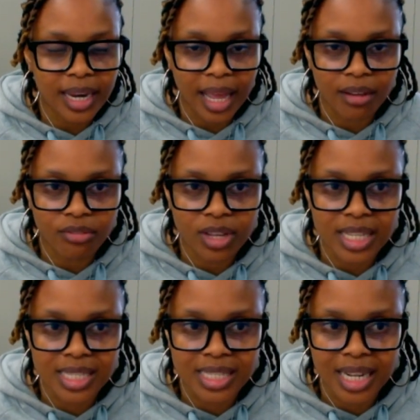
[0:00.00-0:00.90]
life
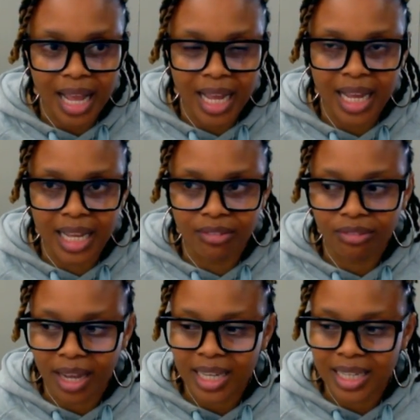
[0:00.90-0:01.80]
is like a
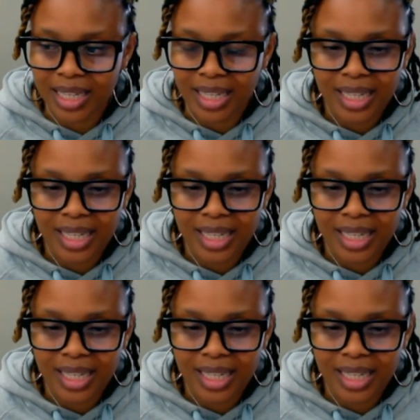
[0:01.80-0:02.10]
fucking,